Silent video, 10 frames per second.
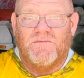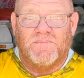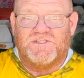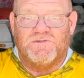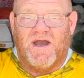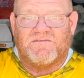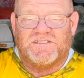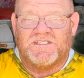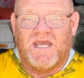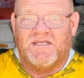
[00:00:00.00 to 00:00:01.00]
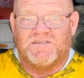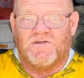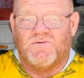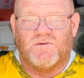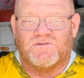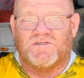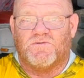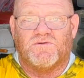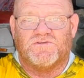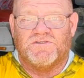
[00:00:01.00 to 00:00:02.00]
But you have to change lures in
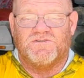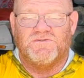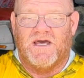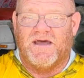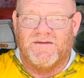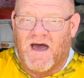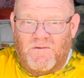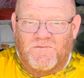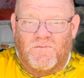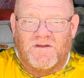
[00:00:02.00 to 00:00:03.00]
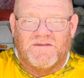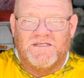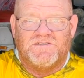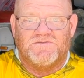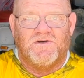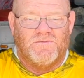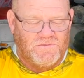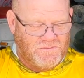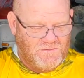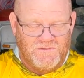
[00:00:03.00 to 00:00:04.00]
order to do that. Not with one of these, you don't.
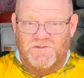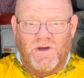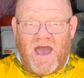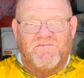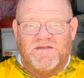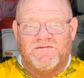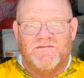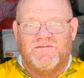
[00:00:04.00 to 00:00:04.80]
You have it.